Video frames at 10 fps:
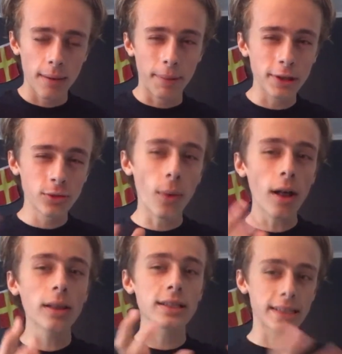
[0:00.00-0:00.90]
but as
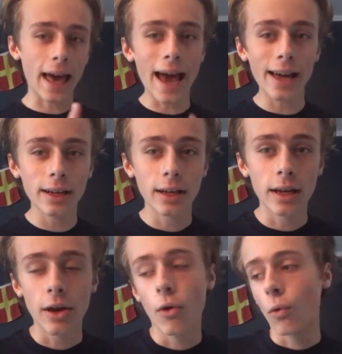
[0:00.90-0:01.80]
well as that,
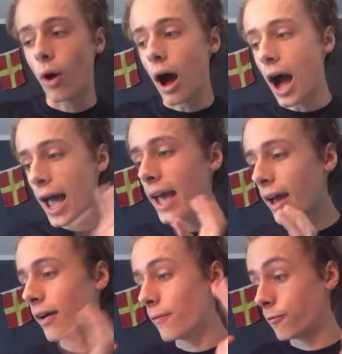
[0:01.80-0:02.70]

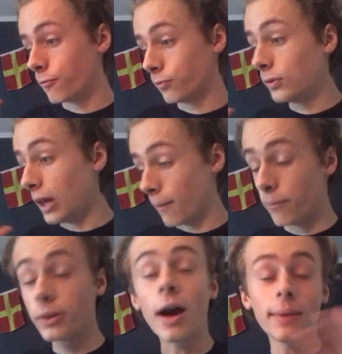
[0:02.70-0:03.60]
I'm
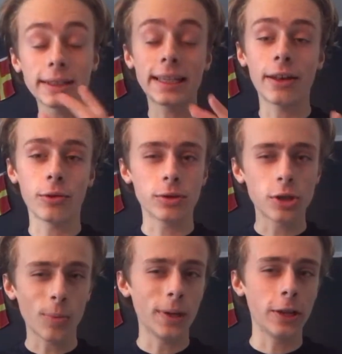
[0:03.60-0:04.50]
coming together with
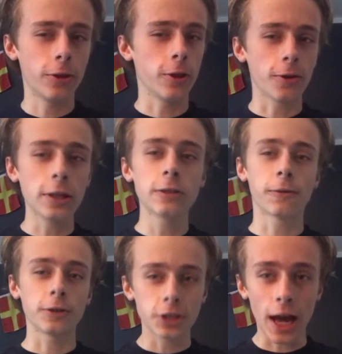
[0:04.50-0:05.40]
so many theories
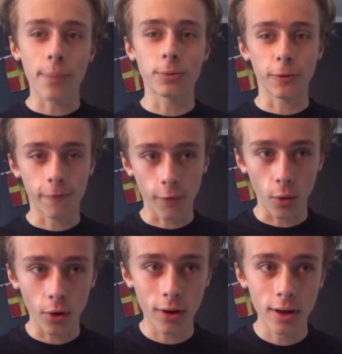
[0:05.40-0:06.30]
for Chapter
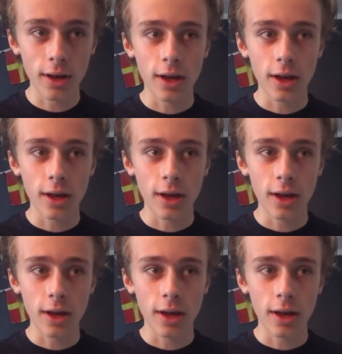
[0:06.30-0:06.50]
4